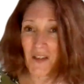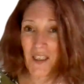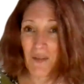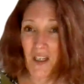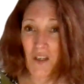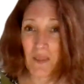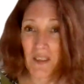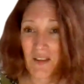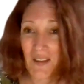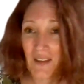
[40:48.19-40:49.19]
I know we're
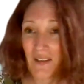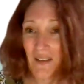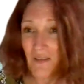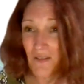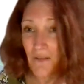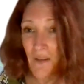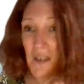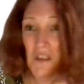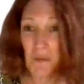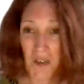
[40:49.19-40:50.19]
hoping to
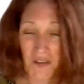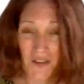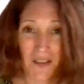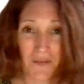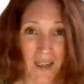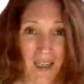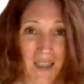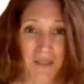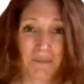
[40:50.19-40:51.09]
find some answers for that.